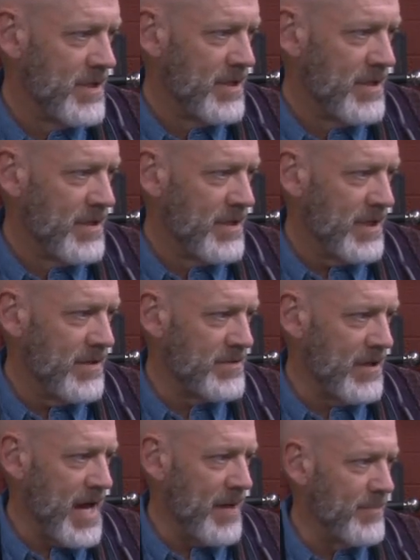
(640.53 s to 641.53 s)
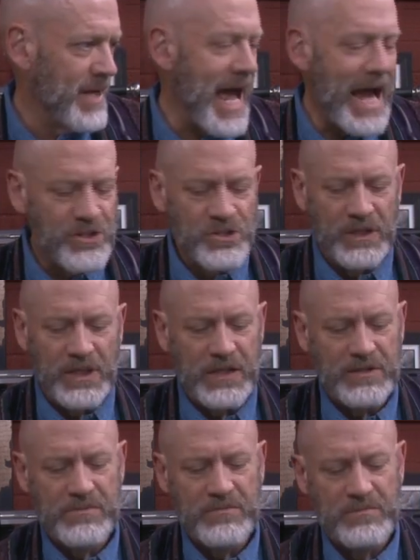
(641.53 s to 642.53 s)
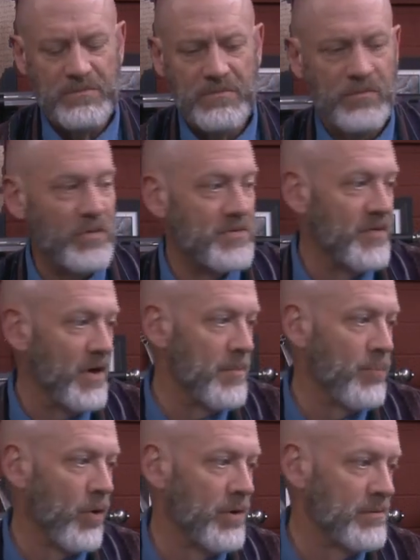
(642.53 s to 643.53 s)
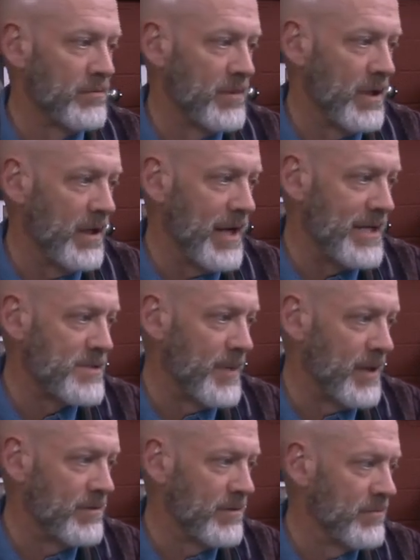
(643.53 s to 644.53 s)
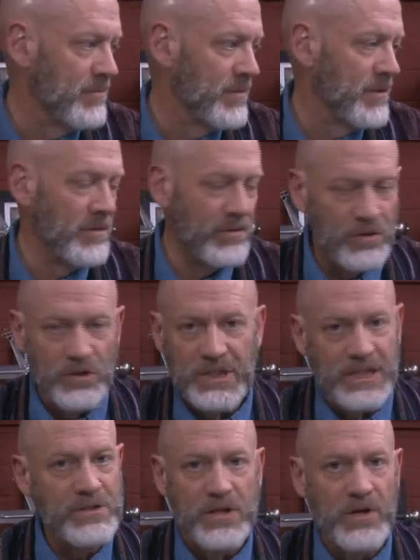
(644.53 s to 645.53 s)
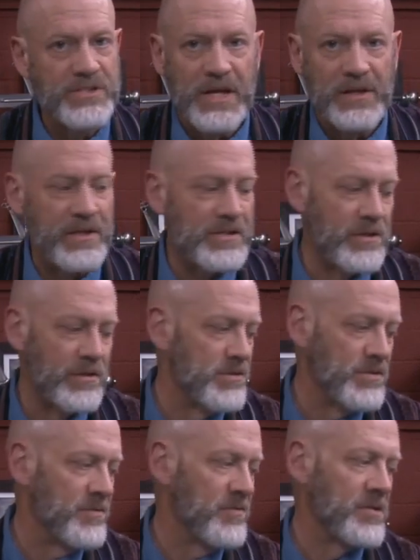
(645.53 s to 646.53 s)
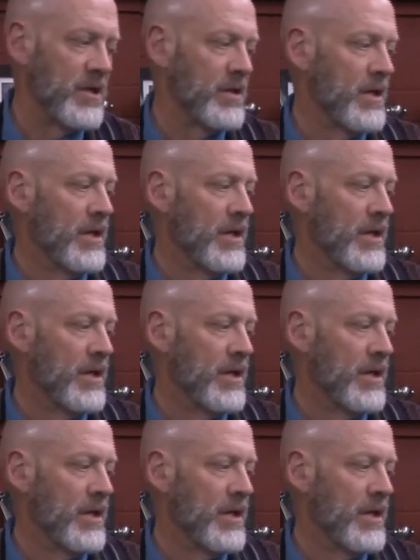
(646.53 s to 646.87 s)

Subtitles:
a lot, but actually it was a very important aspect. You need to know 2 Thessalonians 2:15.